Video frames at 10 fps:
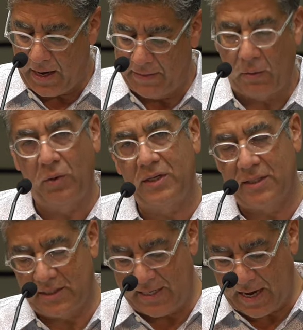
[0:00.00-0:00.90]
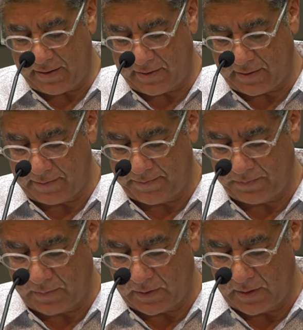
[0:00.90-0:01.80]
And they witnessed death
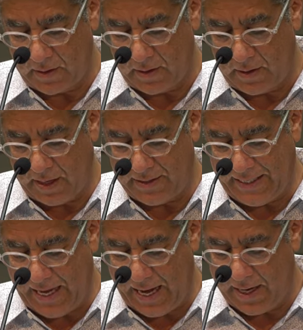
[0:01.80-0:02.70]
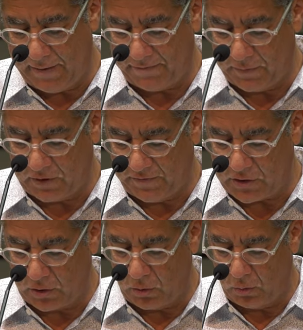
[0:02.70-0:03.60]
and decay from this
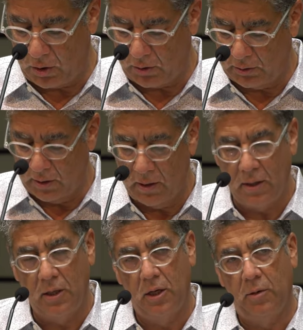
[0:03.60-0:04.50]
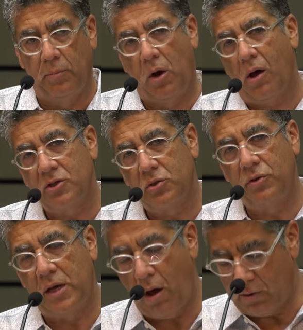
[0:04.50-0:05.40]
physical world, but
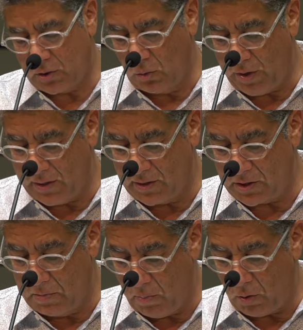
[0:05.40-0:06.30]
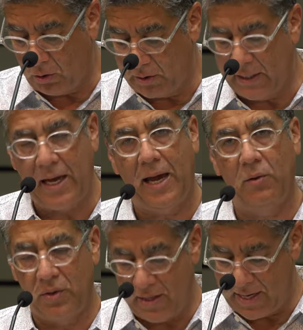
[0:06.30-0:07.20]
also they also witnessed the moral
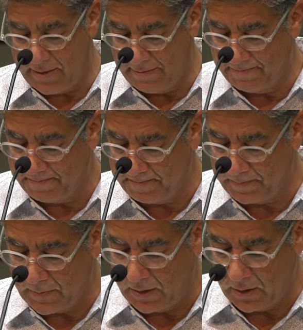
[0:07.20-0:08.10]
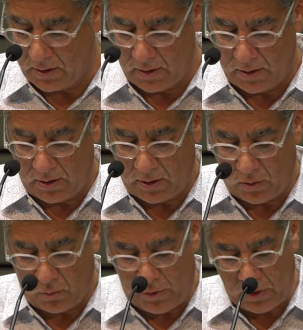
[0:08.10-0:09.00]
decay within.
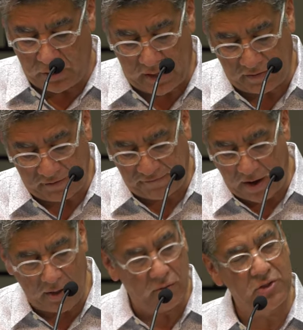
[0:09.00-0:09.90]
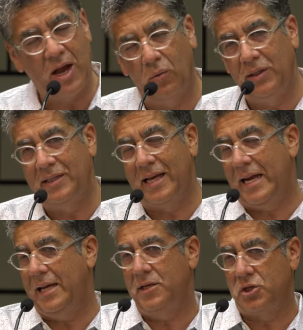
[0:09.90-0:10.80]
We know that the Father is not willing
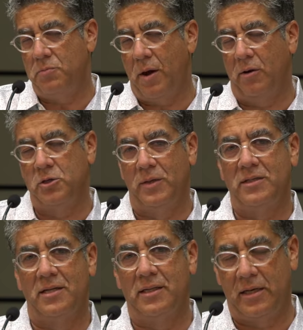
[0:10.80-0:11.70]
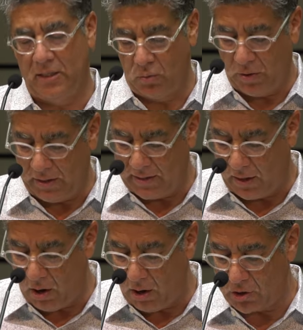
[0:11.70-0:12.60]
that any should perish, but He says that He's willing
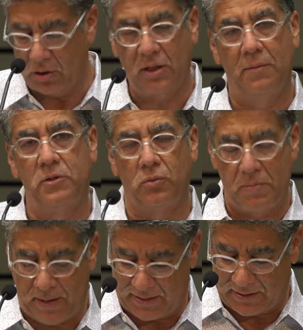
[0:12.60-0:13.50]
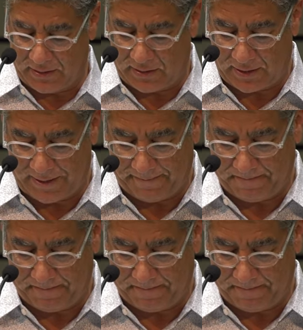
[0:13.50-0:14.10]
that all should come to repentance.